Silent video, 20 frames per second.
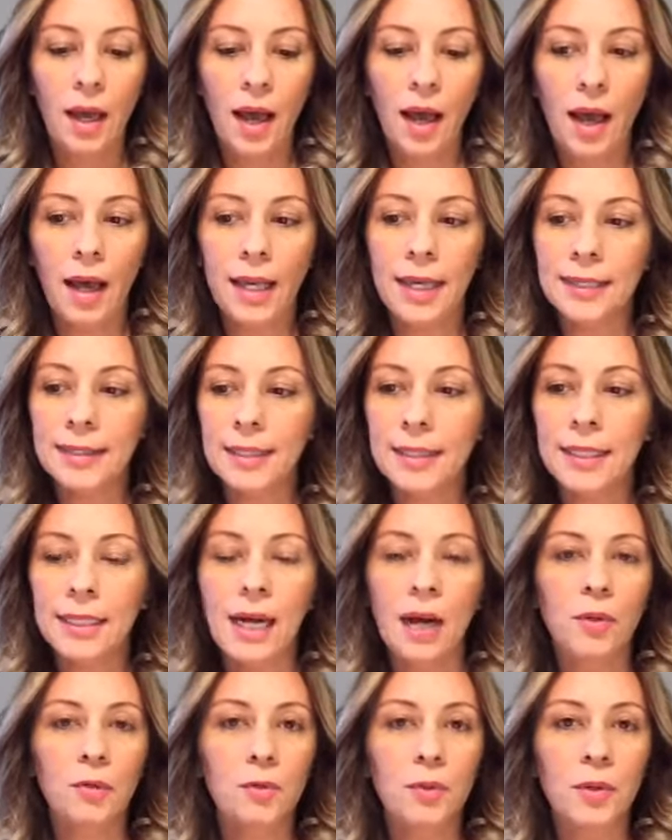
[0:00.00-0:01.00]
It's a
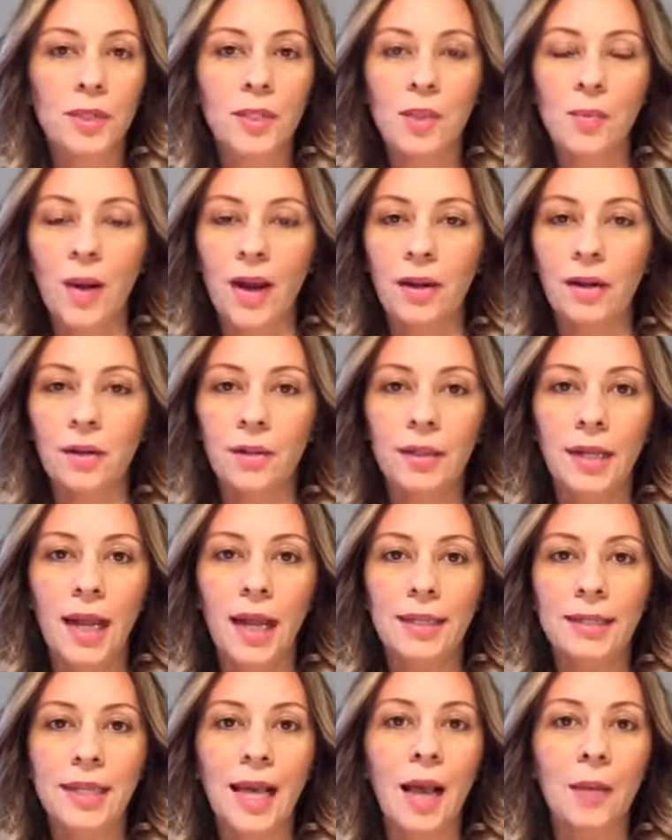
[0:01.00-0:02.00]
downward spiral. It
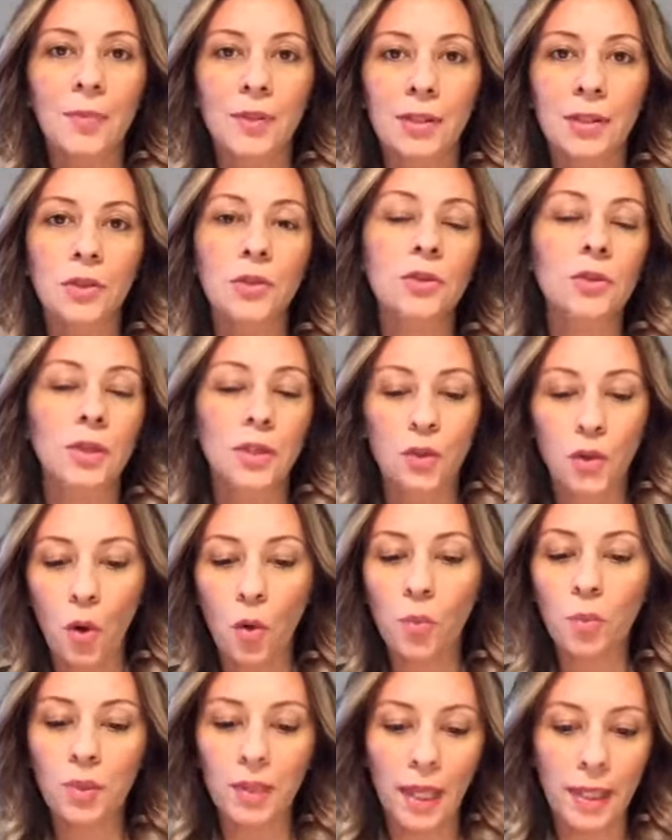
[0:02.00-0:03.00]
has absolutely
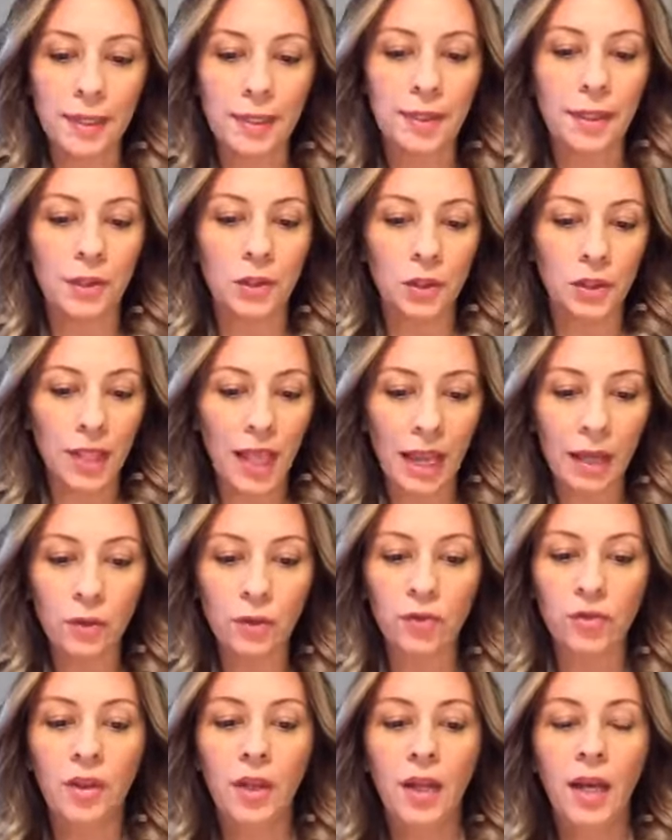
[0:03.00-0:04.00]
no place in your
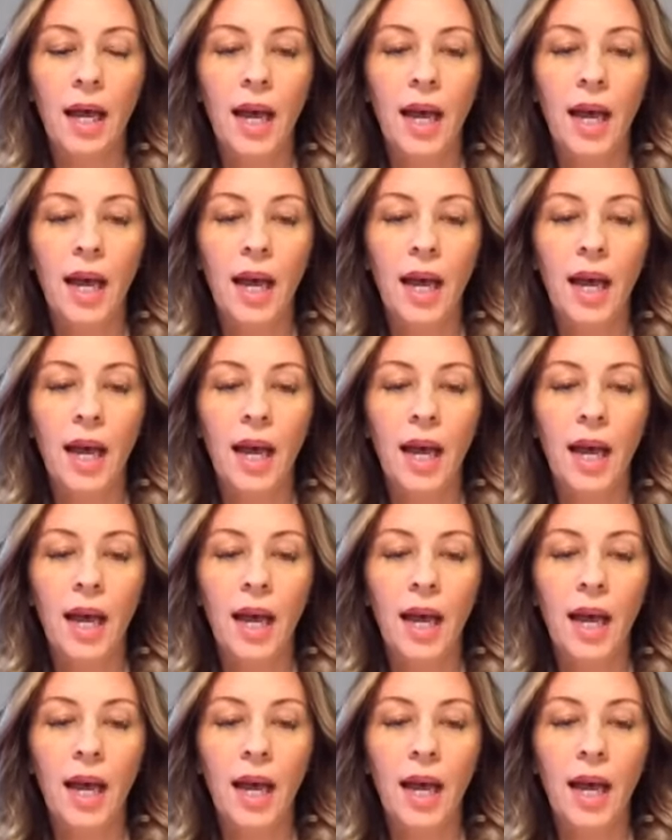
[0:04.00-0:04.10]
life.